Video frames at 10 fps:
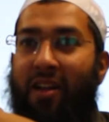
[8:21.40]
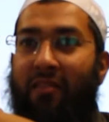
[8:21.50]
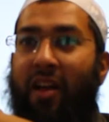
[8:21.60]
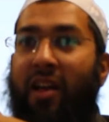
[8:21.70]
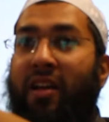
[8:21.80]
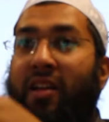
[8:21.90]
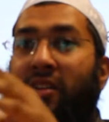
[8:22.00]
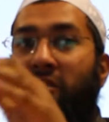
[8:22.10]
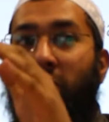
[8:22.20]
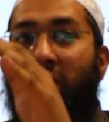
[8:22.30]
right?
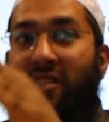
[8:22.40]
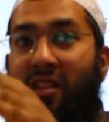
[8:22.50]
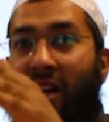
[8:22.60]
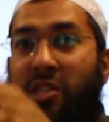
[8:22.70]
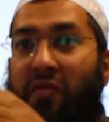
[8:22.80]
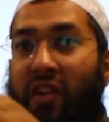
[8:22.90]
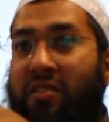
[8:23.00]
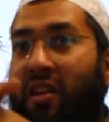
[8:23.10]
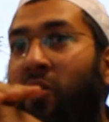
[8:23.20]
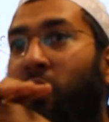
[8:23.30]
So the sides of
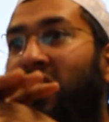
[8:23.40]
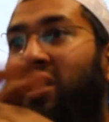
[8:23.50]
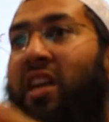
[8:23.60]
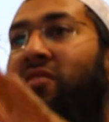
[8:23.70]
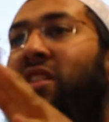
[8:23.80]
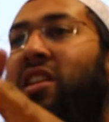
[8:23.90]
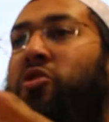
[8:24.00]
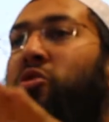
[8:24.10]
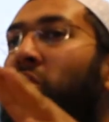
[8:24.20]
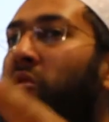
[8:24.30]
our tongue, we generally
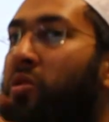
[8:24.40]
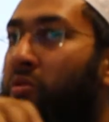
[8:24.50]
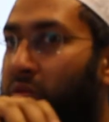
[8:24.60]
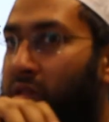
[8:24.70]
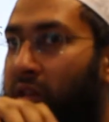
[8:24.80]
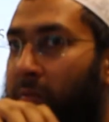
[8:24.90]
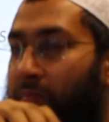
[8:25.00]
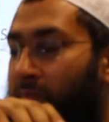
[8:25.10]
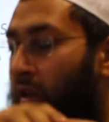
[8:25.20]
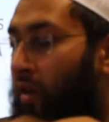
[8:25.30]
do not use
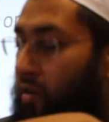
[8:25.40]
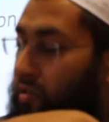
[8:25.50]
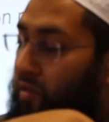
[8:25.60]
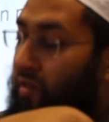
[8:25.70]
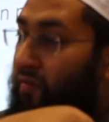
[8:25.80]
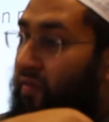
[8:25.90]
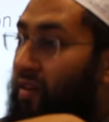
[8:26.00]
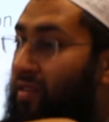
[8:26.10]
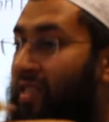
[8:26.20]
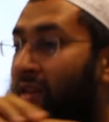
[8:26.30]
them. So the
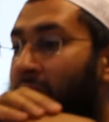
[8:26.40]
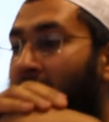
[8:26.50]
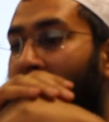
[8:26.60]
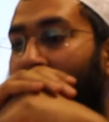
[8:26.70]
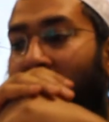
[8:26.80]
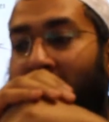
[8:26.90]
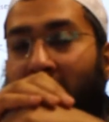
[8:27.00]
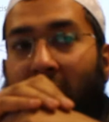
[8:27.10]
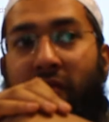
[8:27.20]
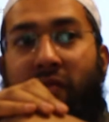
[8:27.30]
first tip that I have,
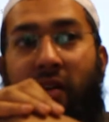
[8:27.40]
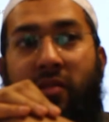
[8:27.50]
that I found,